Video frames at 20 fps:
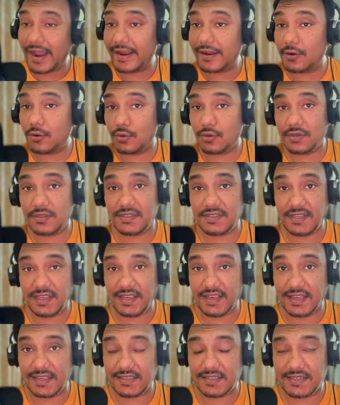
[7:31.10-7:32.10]
I don't
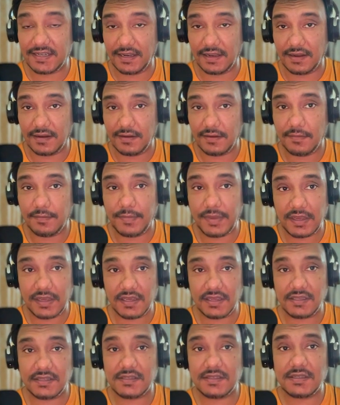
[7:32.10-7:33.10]
see Estella
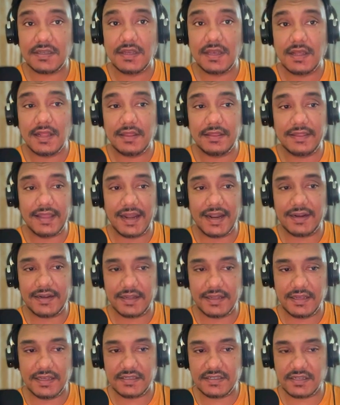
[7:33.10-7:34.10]
because
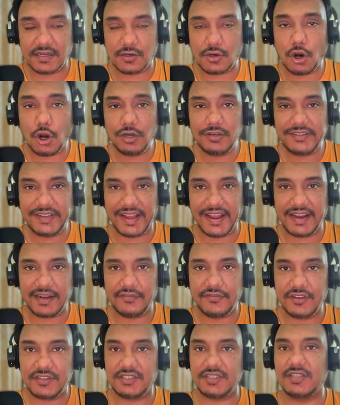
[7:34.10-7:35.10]
that is a
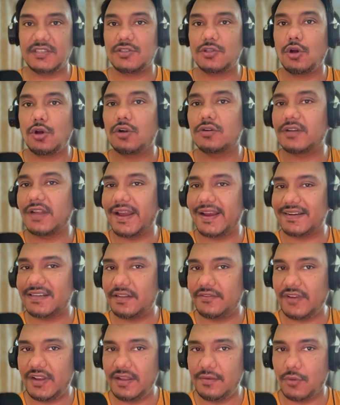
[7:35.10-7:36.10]
contact which is not
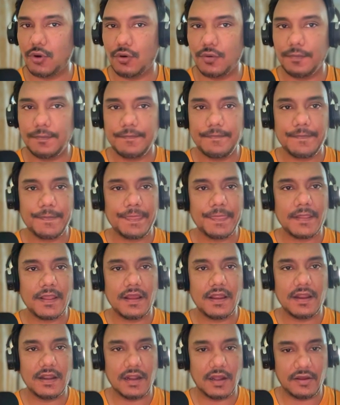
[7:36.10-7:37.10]
active anymore.
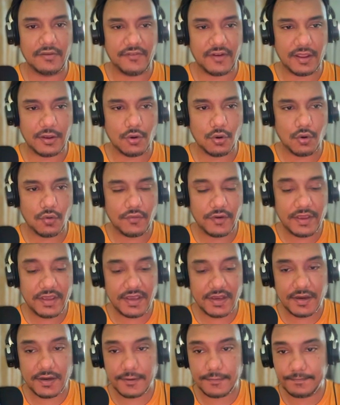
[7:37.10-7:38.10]
Now if I go over
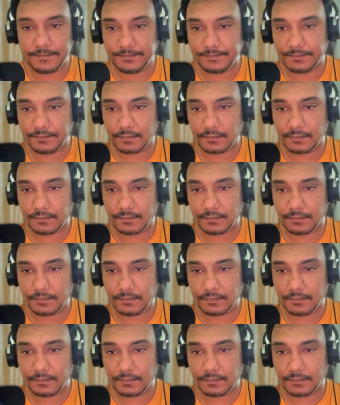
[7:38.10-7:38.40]
here,